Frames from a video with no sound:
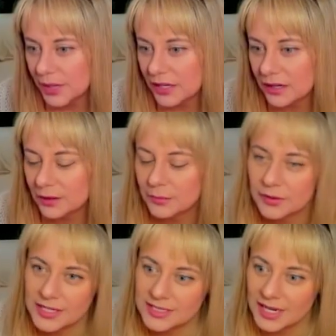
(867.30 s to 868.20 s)
But on the
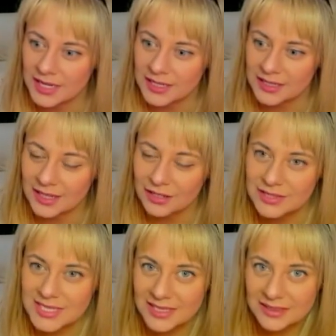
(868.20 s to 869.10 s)
bright side, Yellow is
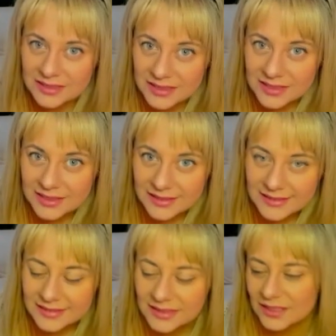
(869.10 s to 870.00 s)
healed.
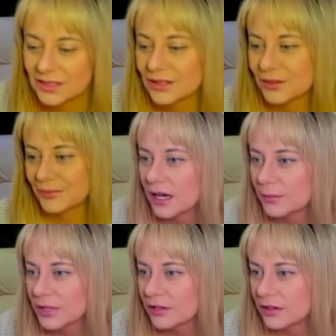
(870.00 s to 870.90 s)
How
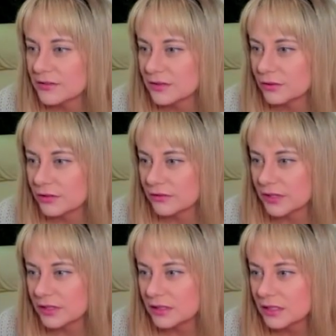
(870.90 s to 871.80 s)
many graves have we
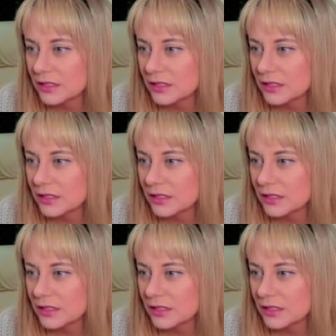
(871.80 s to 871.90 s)
filled?